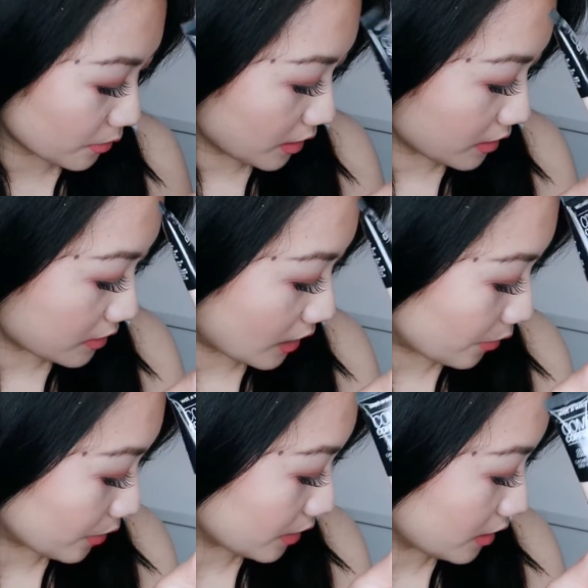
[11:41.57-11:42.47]
Where is
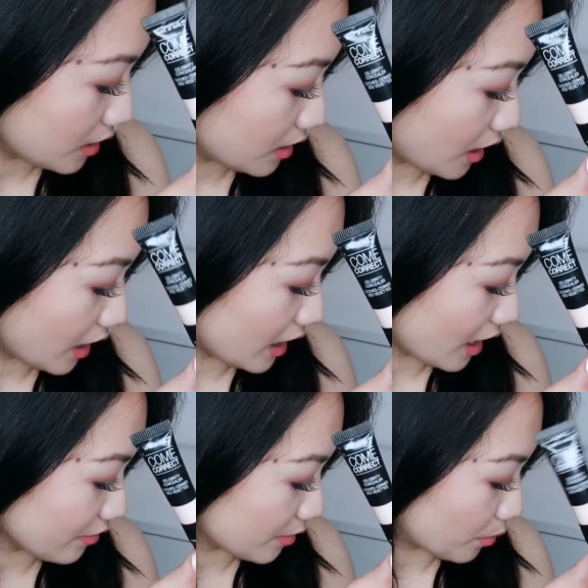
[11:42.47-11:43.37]
that one? I
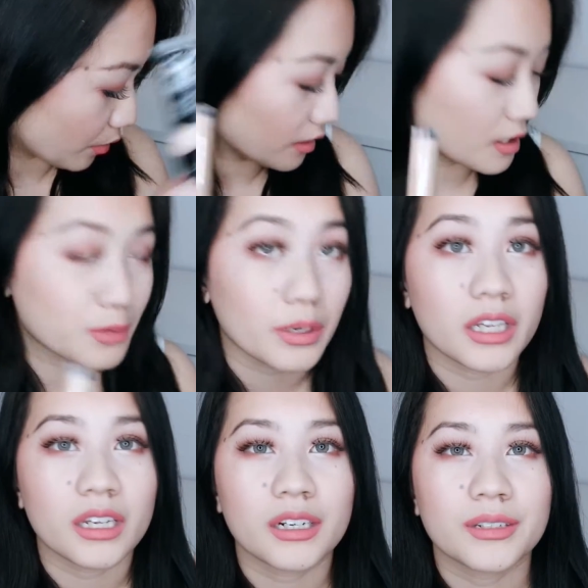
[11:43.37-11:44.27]
have the Born This Way
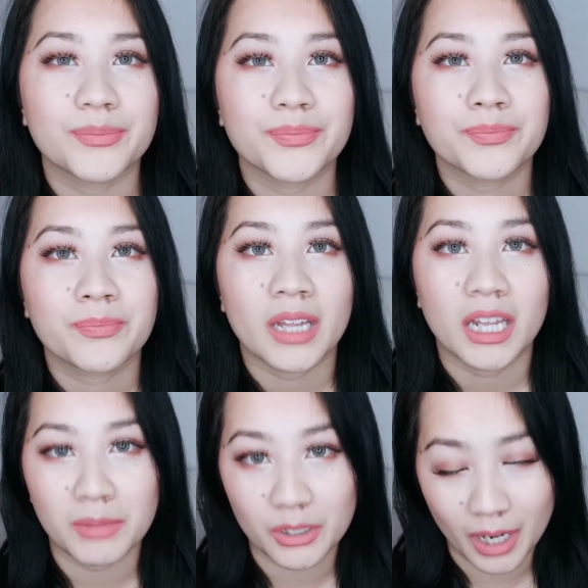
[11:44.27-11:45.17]
here.
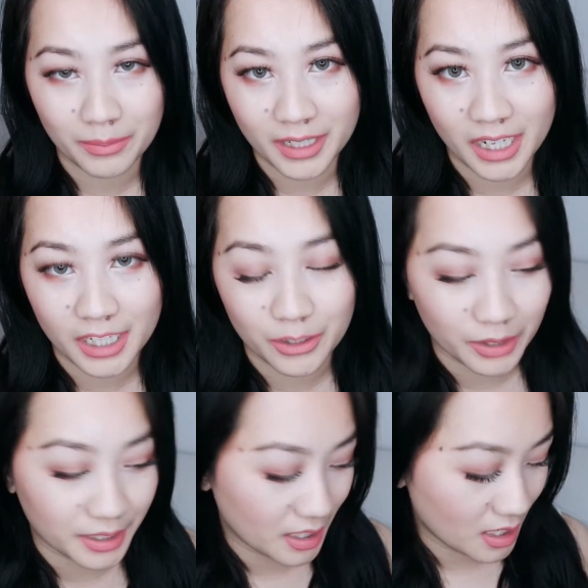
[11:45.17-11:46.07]
Let me grab the Naked
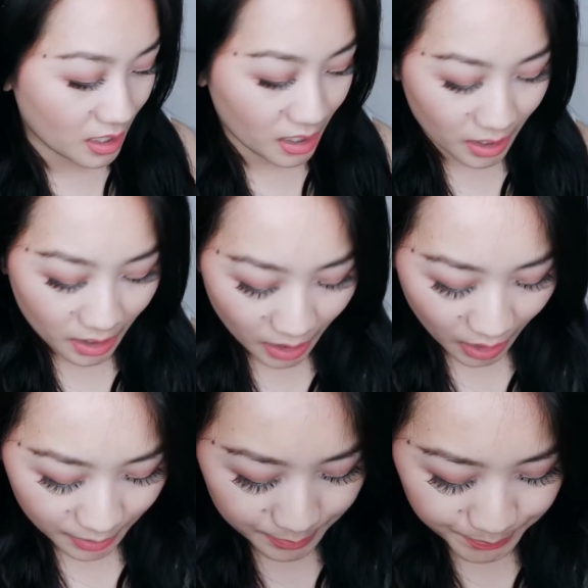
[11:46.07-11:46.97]
one.
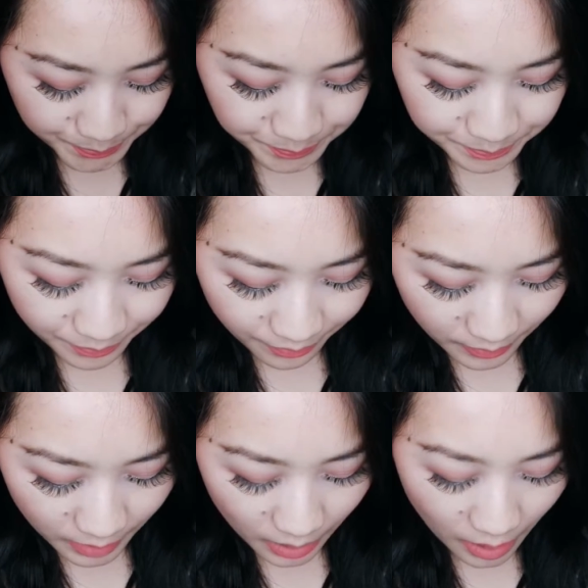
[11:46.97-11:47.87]

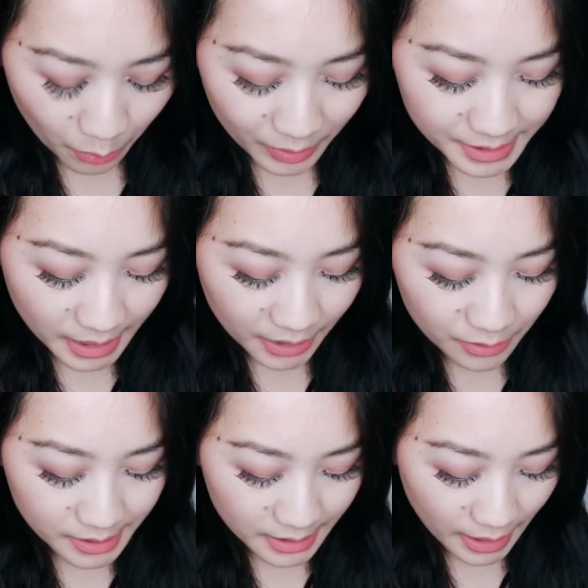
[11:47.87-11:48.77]
On one side, I
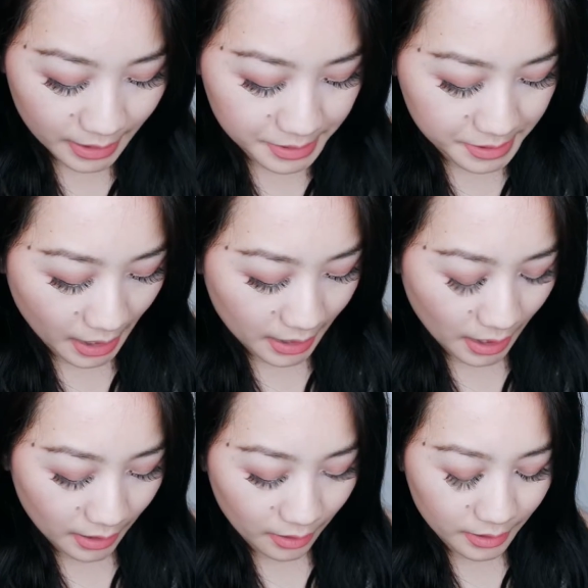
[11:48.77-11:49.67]
used the Naked Skin,
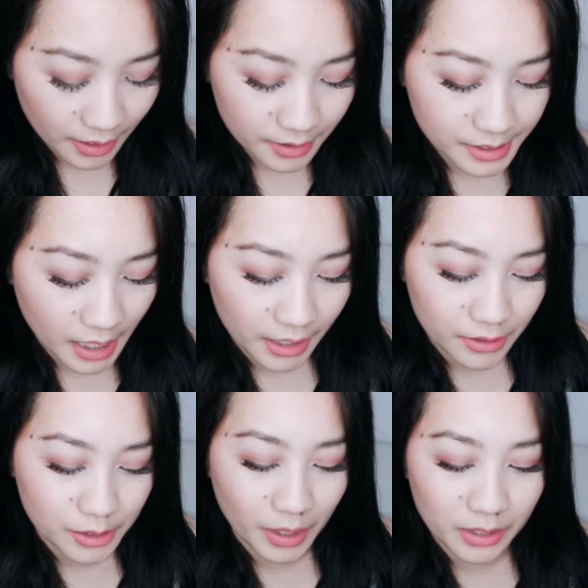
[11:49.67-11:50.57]
and on the other side, I
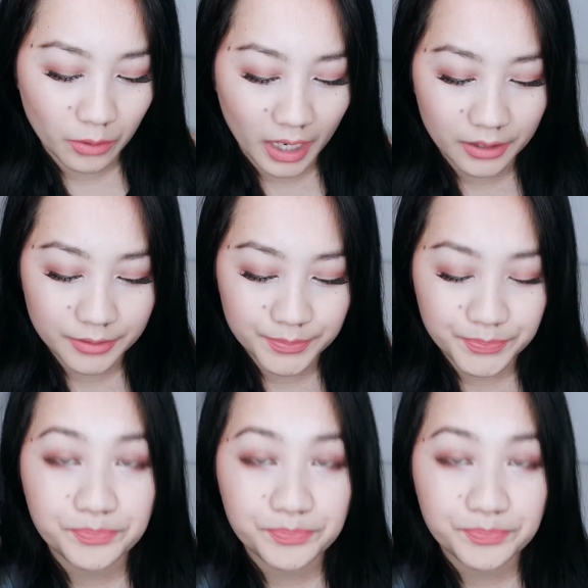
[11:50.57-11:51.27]
used Wet n Wild.